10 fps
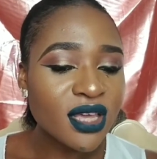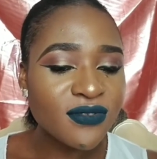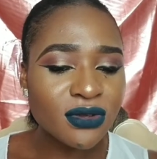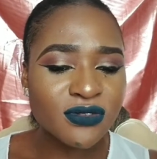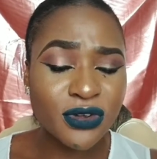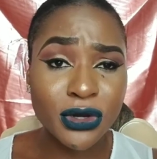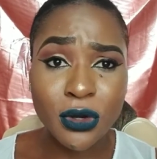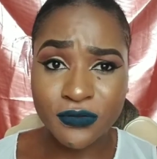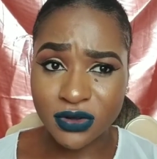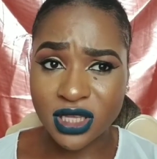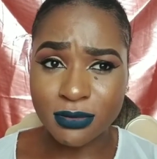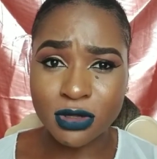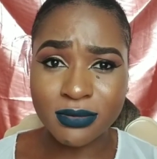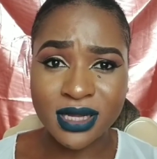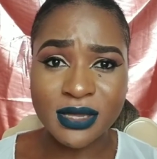feels very
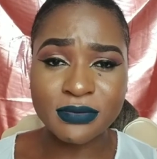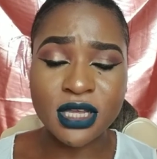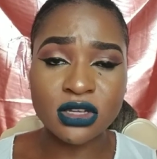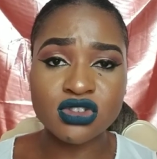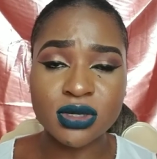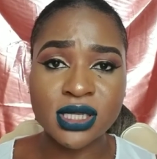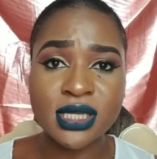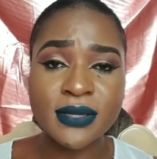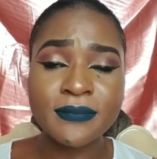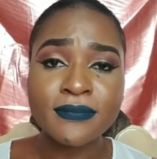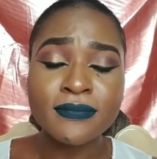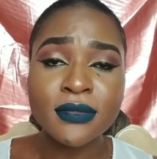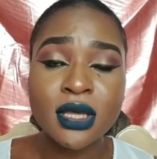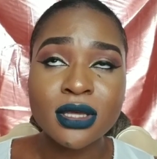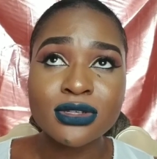comfortable on my lips actually.
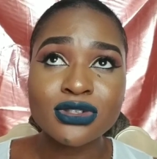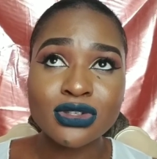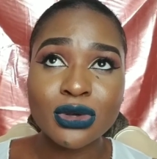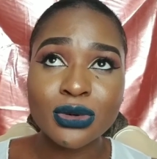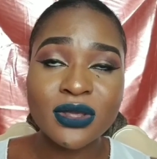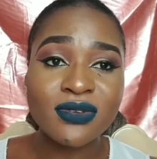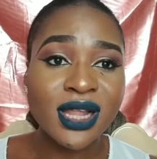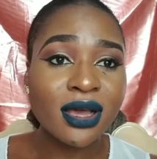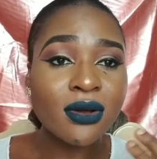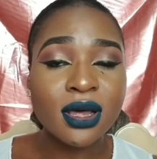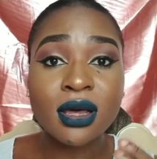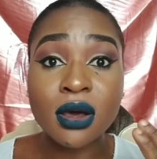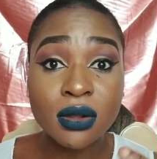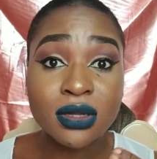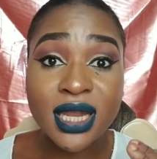So if you like a
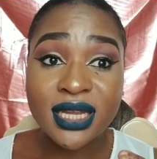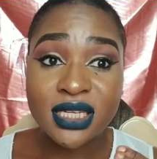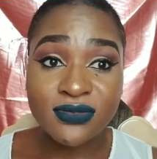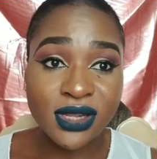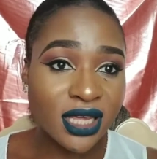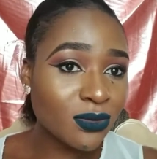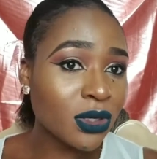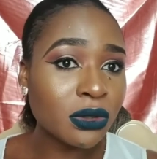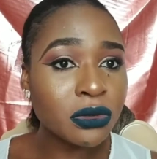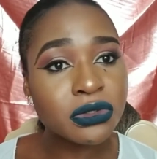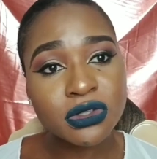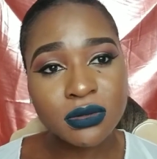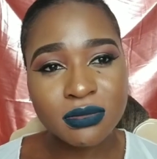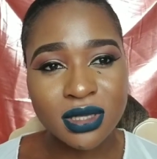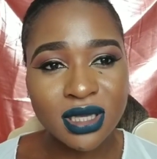color like this, if you like the way it looks
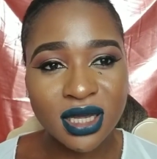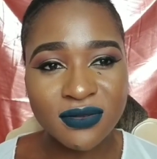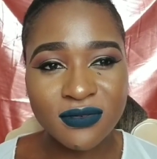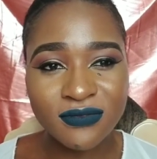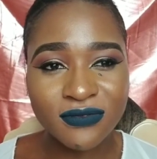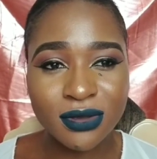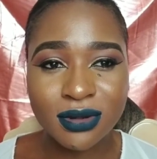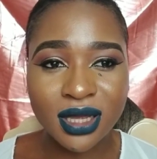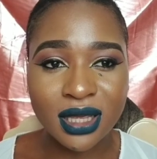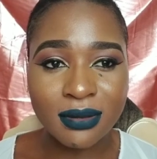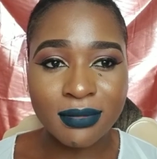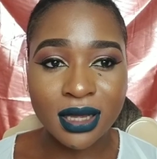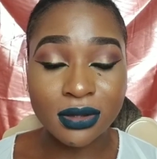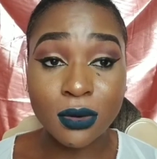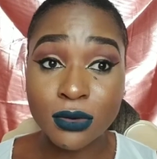on me, and if you feel like it
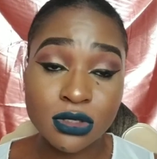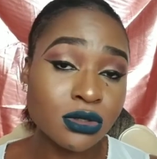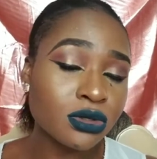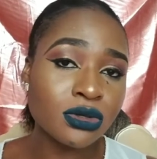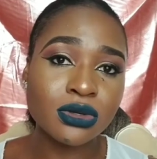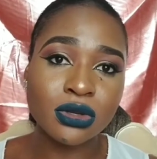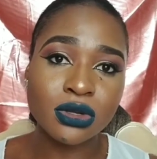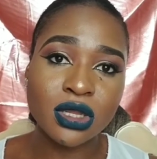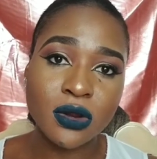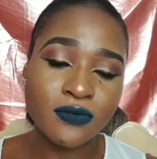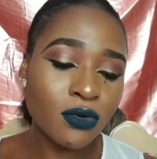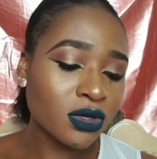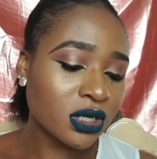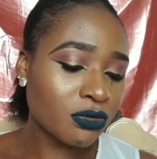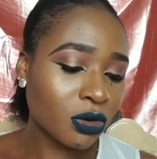might also look good on you, then of
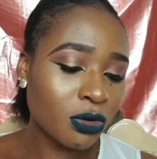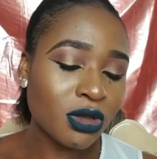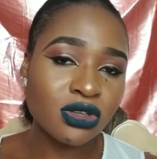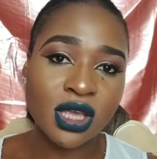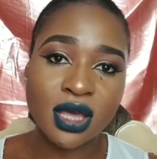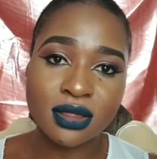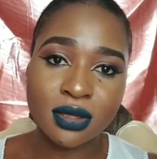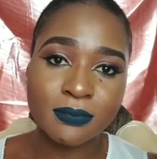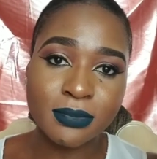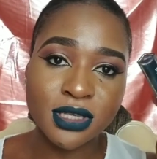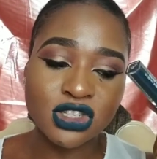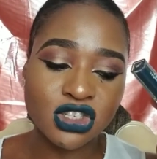course I would recommend you get the peach